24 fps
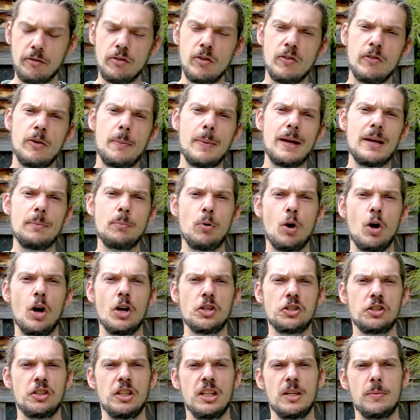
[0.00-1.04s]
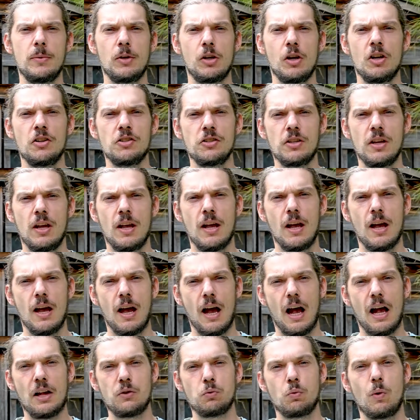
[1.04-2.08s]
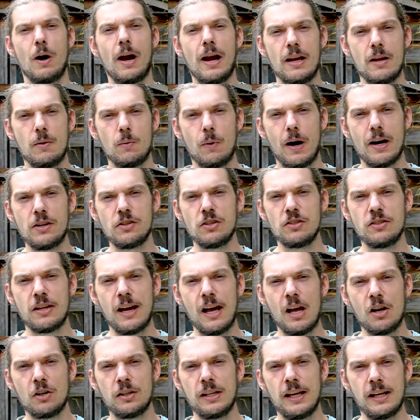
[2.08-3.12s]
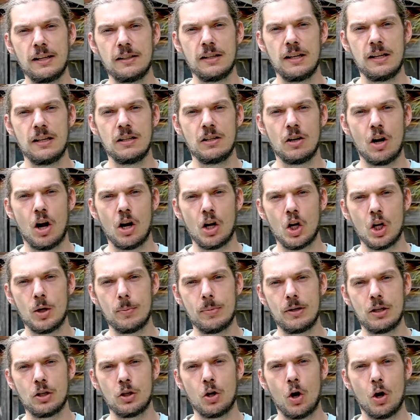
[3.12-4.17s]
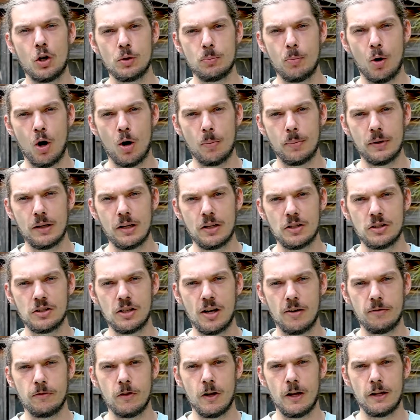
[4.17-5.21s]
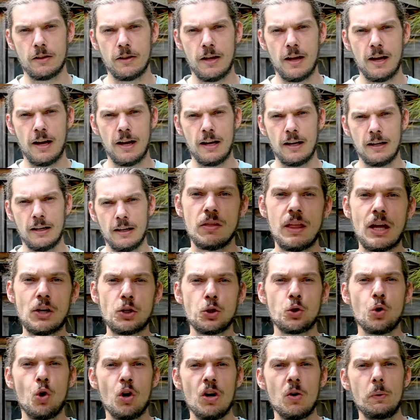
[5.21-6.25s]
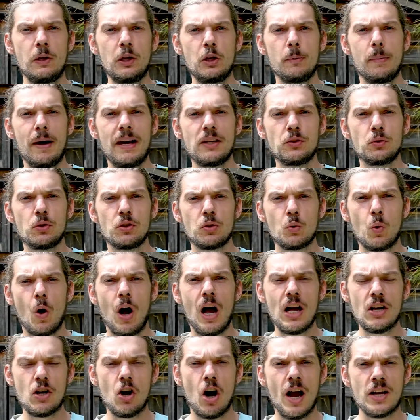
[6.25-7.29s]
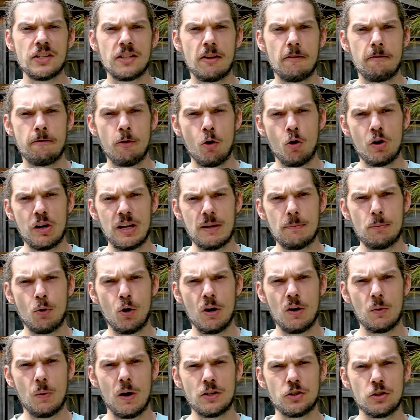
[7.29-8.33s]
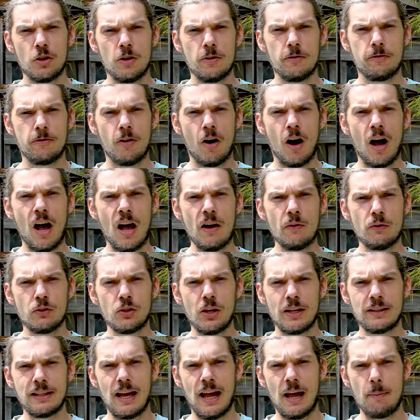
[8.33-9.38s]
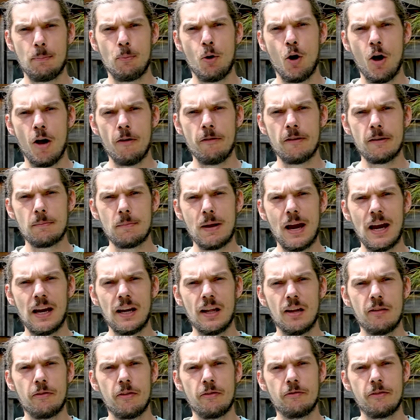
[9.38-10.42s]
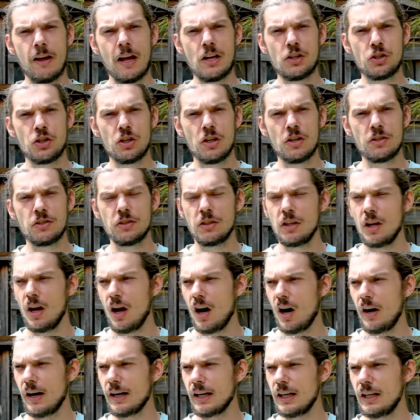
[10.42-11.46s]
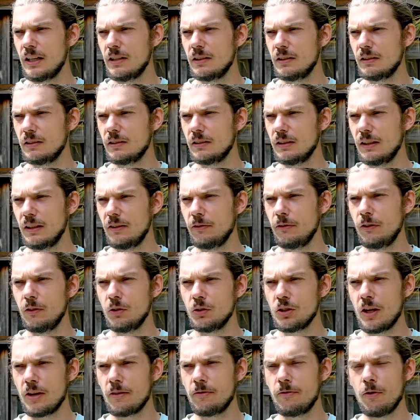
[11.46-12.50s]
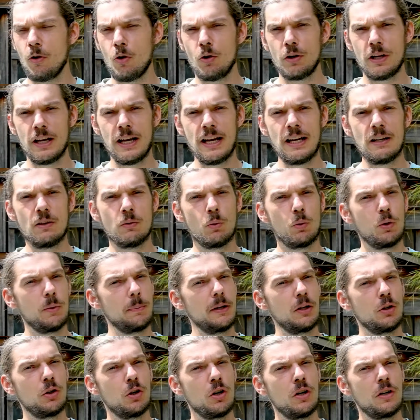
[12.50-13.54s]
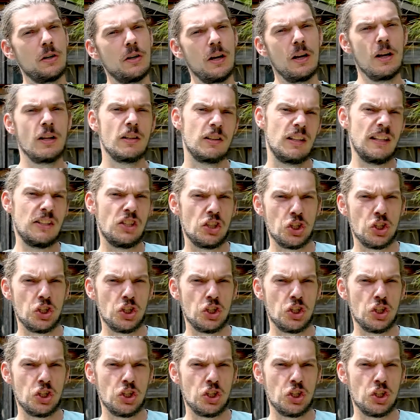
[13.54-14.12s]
for me personally, because As razor tail kicked in, I got a bit of ghost popping and stuff like that. That shorter wheelbase was quite nice. That 14.125 was like that perfect medium for ventures. I reckon if it was like 14 would be good. The